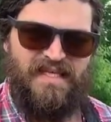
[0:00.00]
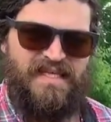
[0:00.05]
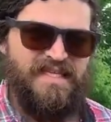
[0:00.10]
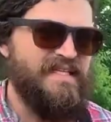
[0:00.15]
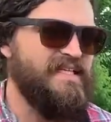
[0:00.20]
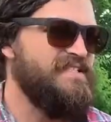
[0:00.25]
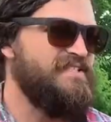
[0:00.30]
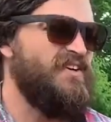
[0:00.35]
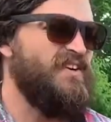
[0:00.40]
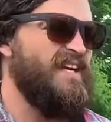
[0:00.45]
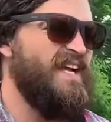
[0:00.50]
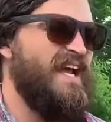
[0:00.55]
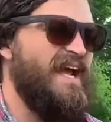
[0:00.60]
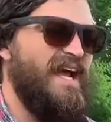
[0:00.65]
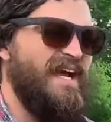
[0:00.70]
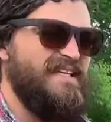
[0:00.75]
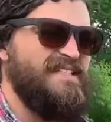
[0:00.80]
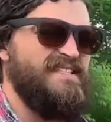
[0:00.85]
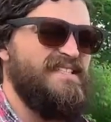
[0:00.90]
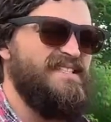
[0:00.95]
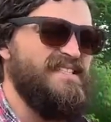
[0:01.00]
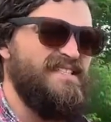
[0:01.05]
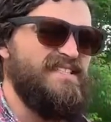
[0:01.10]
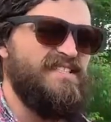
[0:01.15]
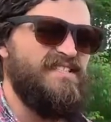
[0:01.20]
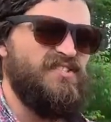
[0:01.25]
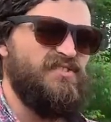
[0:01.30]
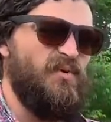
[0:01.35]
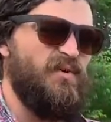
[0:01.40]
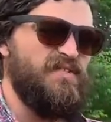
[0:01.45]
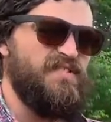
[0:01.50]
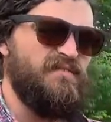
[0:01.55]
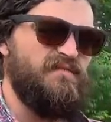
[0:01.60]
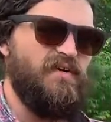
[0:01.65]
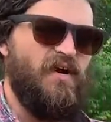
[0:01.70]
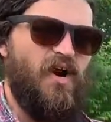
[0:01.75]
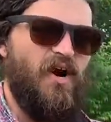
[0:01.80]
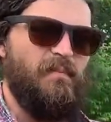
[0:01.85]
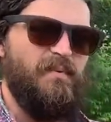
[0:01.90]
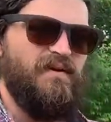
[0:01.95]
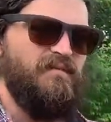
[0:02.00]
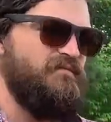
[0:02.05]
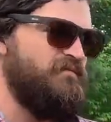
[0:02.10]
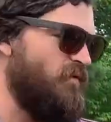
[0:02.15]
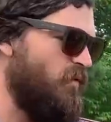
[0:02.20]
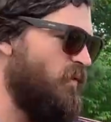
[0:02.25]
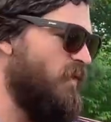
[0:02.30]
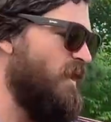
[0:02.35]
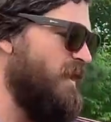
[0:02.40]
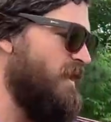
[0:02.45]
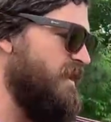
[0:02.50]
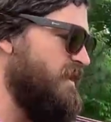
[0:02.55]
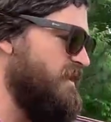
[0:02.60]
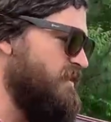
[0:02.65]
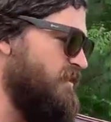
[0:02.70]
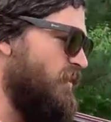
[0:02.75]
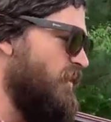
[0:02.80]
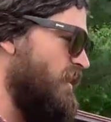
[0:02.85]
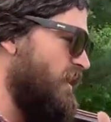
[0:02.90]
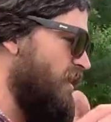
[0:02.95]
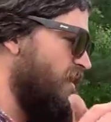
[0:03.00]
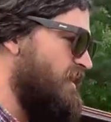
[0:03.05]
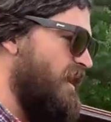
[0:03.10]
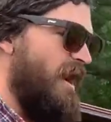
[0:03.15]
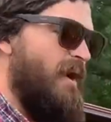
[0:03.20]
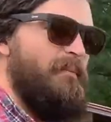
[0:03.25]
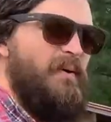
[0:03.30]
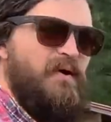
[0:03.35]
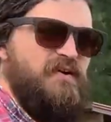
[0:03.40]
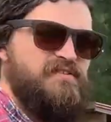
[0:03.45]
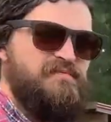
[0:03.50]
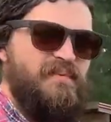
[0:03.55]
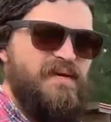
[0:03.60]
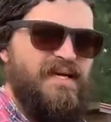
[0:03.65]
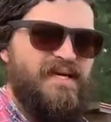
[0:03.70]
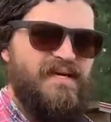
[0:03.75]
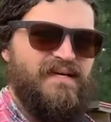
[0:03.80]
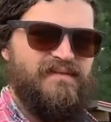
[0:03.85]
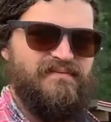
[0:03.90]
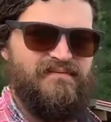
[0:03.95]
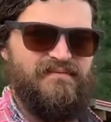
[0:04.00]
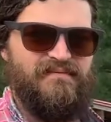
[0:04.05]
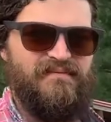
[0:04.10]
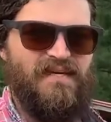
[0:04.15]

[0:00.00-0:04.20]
These are an excellent source of carbon for your compost bin.